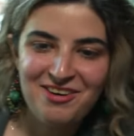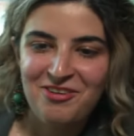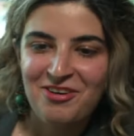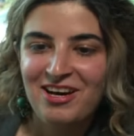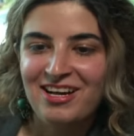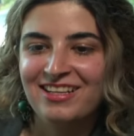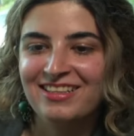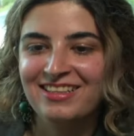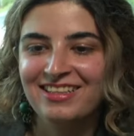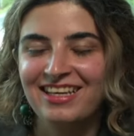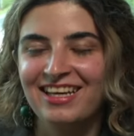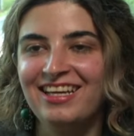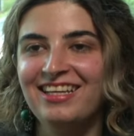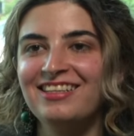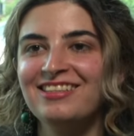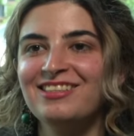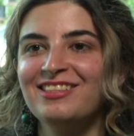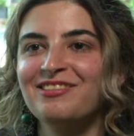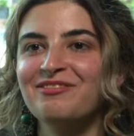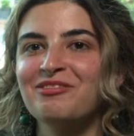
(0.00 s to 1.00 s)
well,
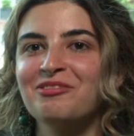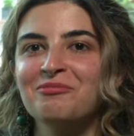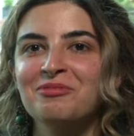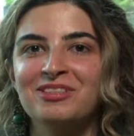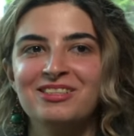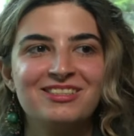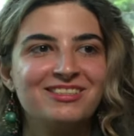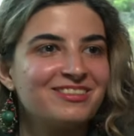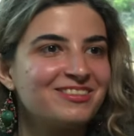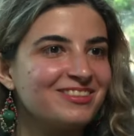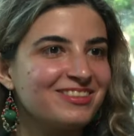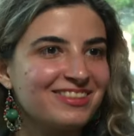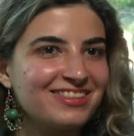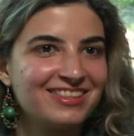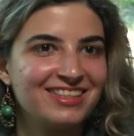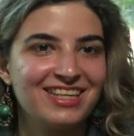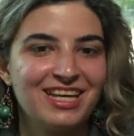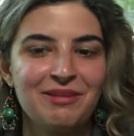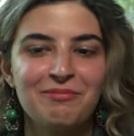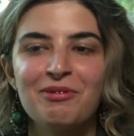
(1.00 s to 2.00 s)
anything for my students
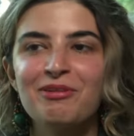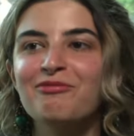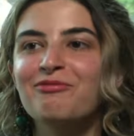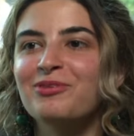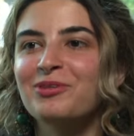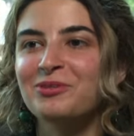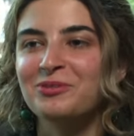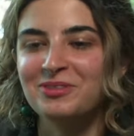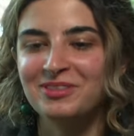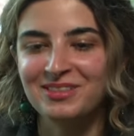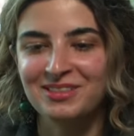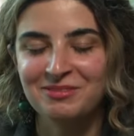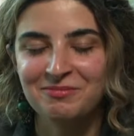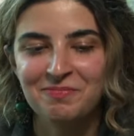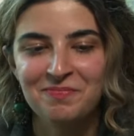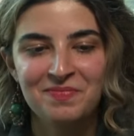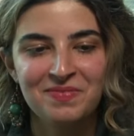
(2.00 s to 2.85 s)
and my viewers.